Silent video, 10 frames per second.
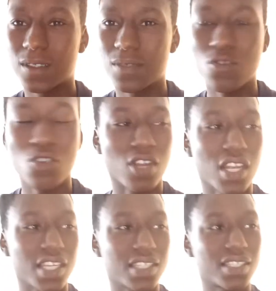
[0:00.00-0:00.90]
more or
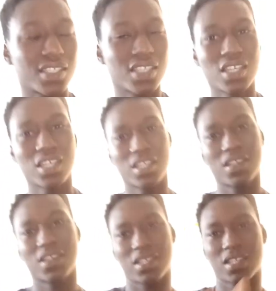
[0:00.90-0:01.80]
less
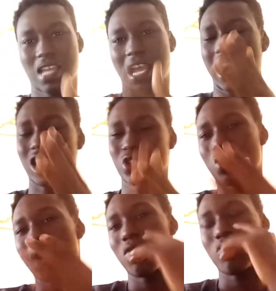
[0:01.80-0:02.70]

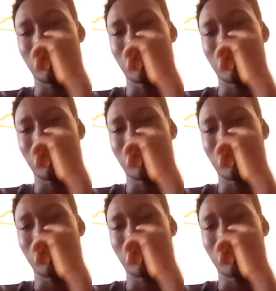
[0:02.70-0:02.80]
casual